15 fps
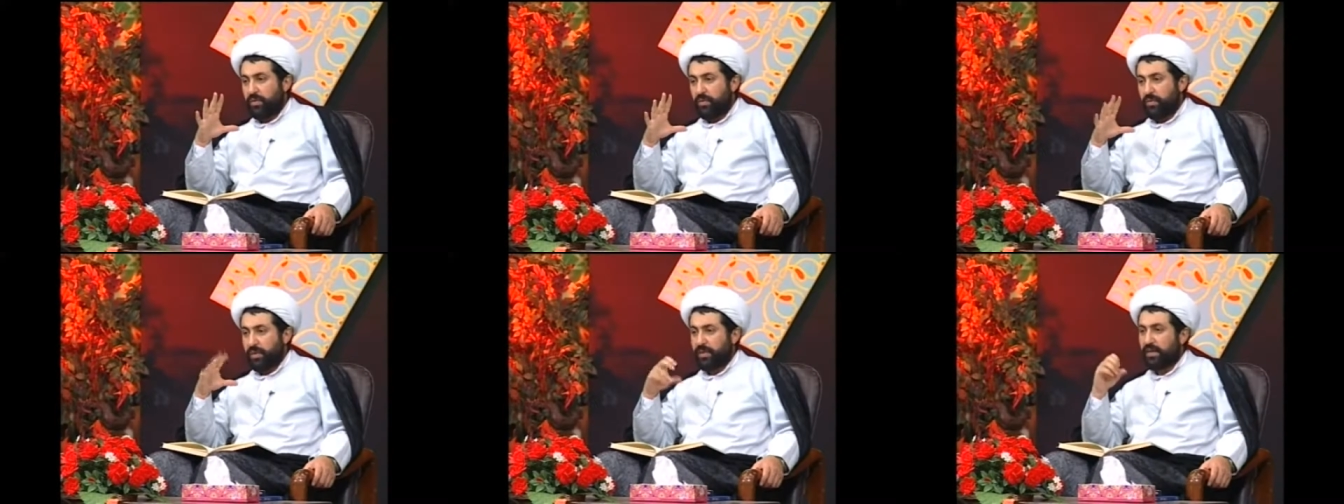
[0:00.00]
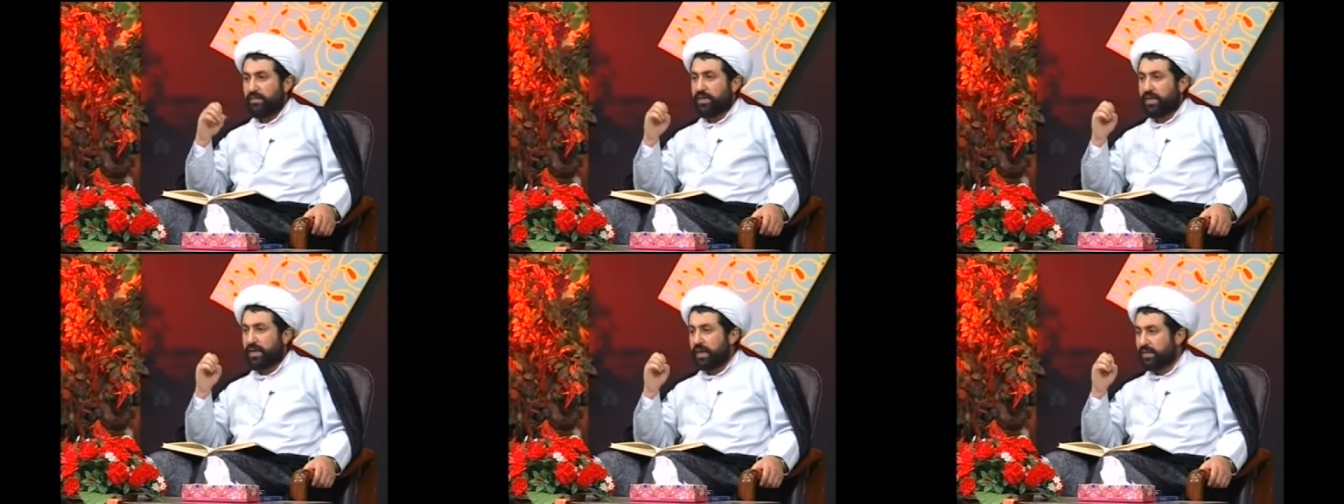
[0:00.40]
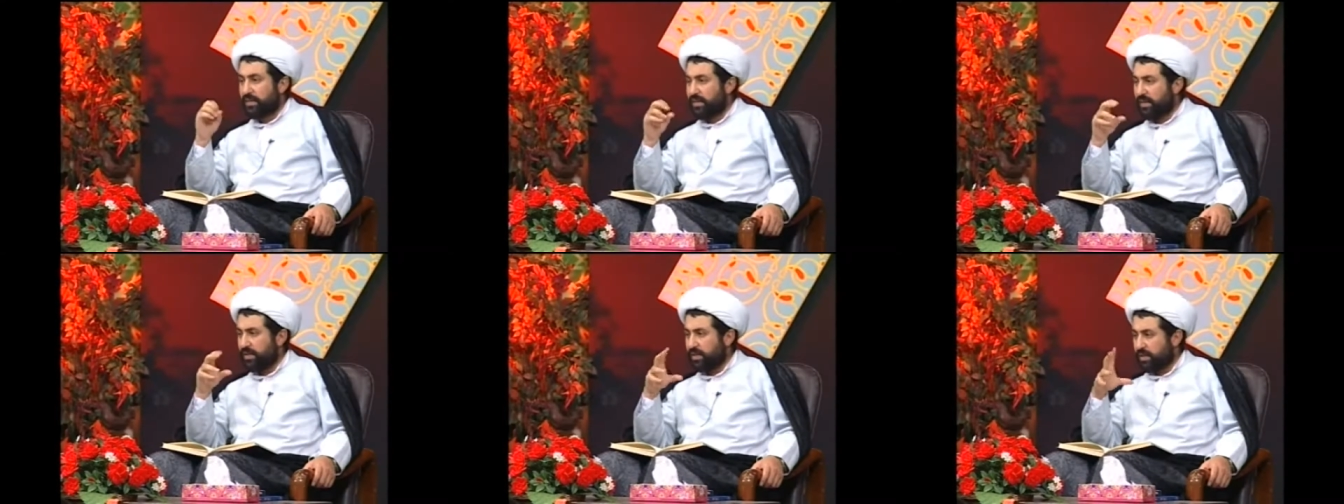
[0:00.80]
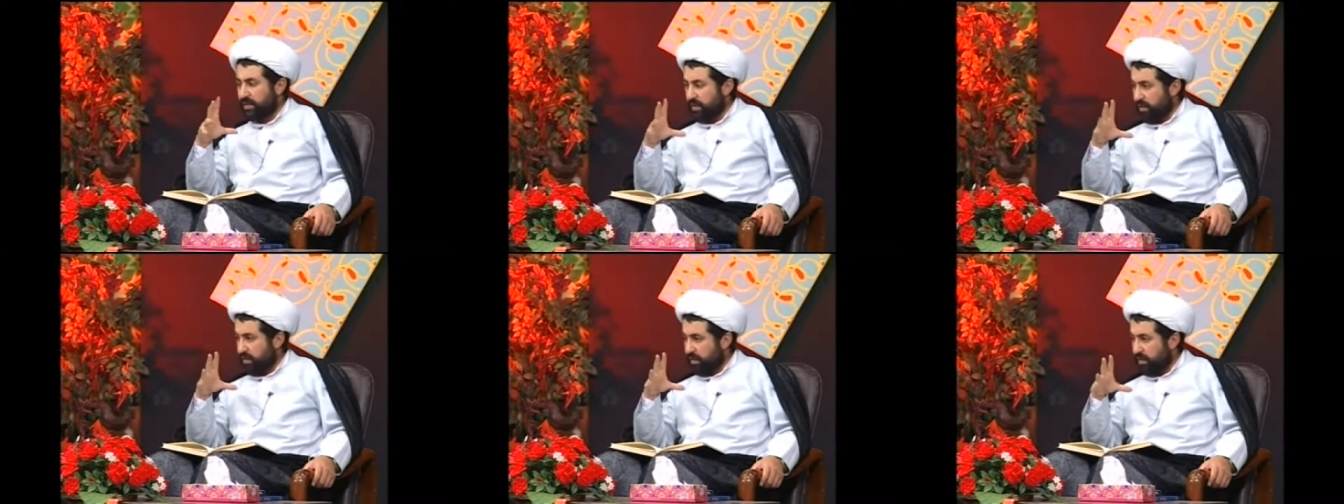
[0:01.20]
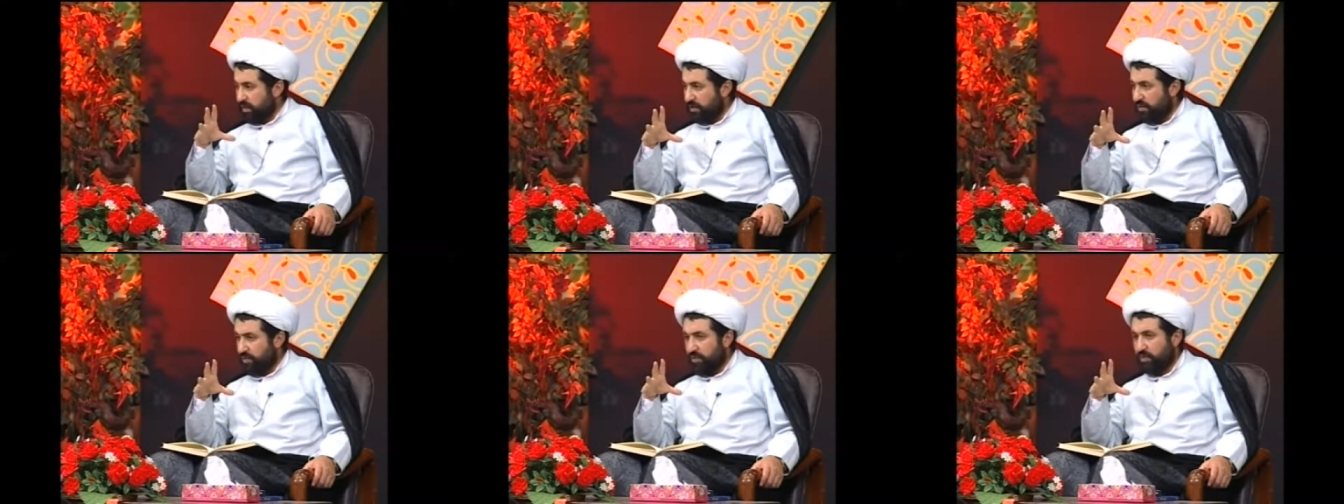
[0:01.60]
whatever exists in
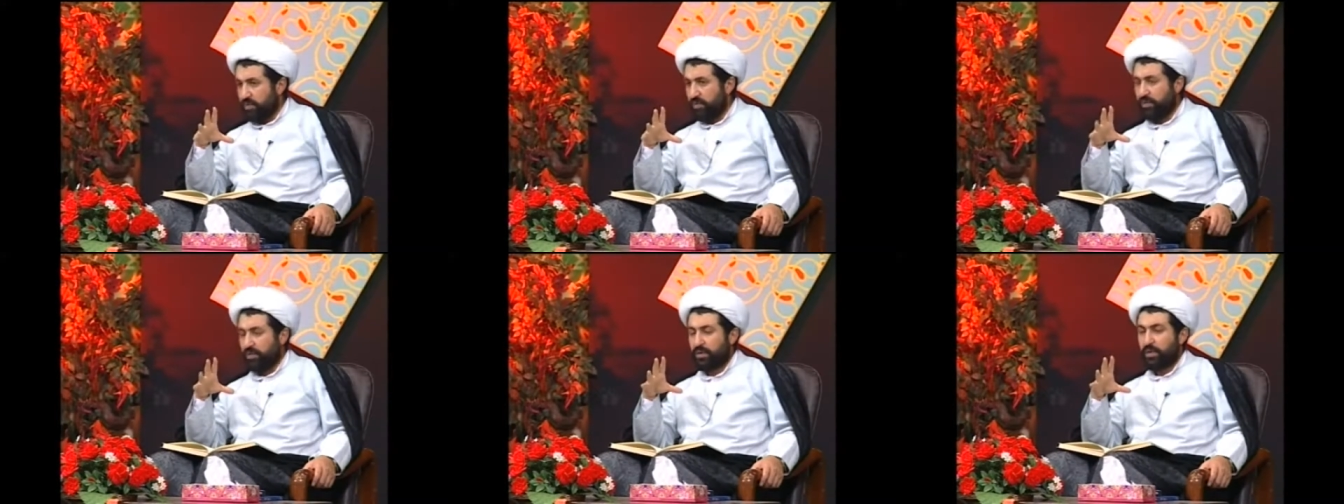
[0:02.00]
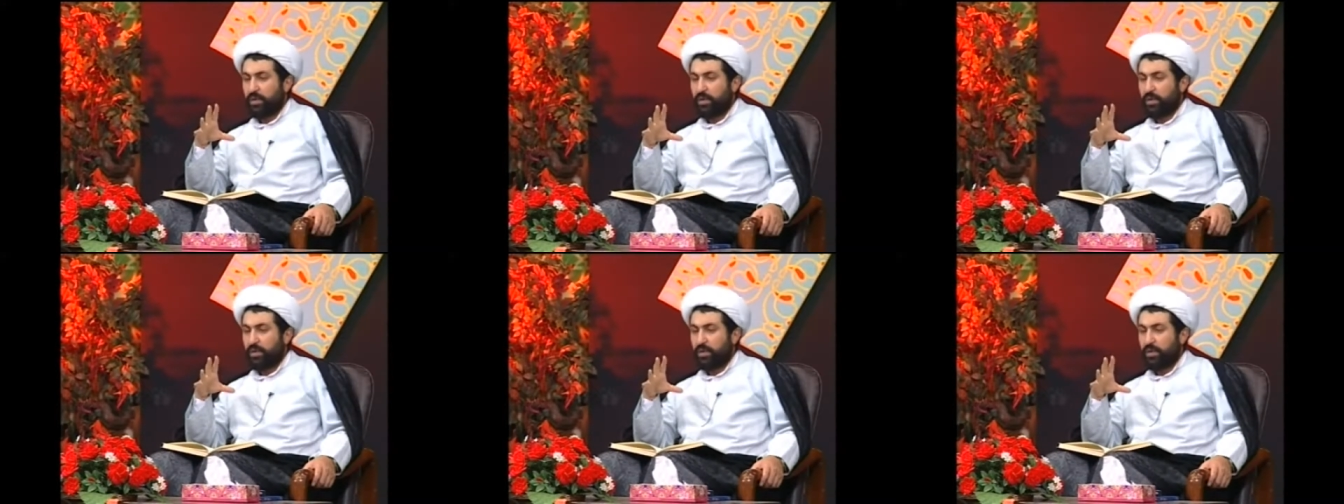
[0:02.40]
this world